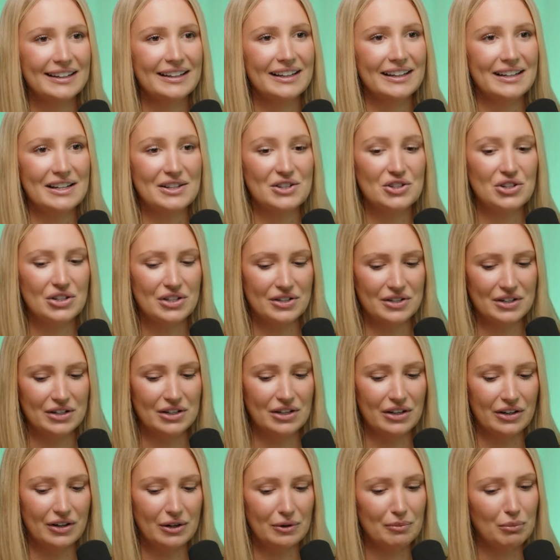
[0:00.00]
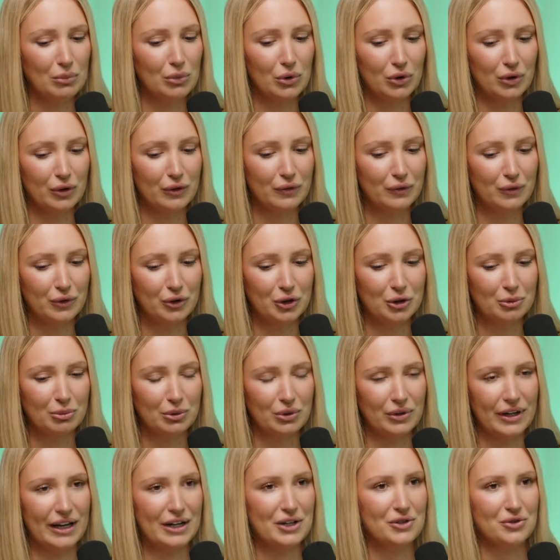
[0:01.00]
It's just a more affordable
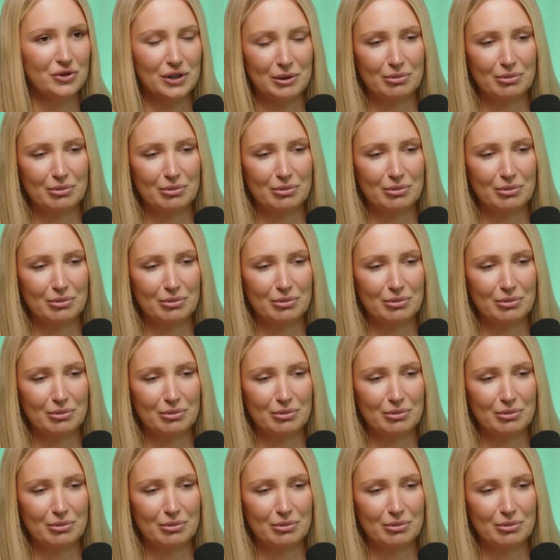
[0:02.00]
entry